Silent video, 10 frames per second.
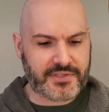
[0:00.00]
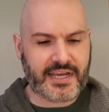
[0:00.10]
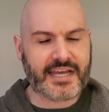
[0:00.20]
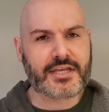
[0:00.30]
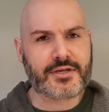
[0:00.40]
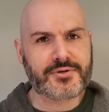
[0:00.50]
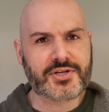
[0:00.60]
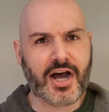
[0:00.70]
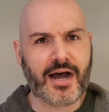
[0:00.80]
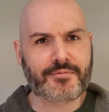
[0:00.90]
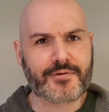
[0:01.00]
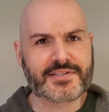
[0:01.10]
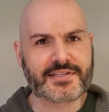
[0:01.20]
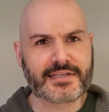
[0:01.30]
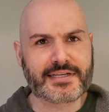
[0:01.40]
He had a huge comp
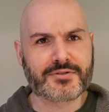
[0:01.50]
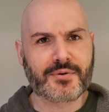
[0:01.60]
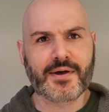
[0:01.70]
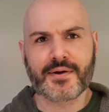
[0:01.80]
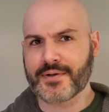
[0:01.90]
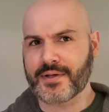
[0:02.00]
recently, so